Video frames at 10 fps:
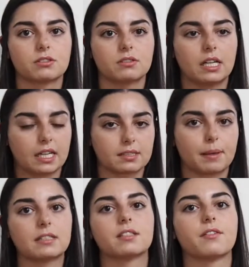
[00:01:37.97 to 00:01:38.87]

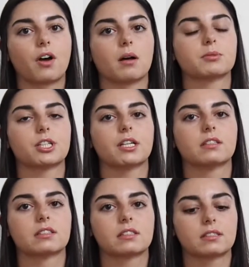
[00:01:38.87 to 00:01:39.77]
inexpensive
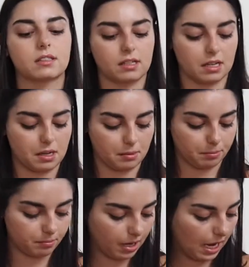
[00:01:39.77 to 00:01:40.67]
options,
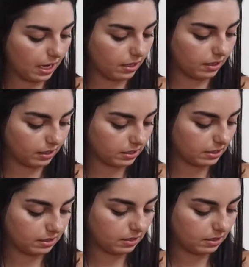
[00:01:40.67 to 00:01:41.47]
and it's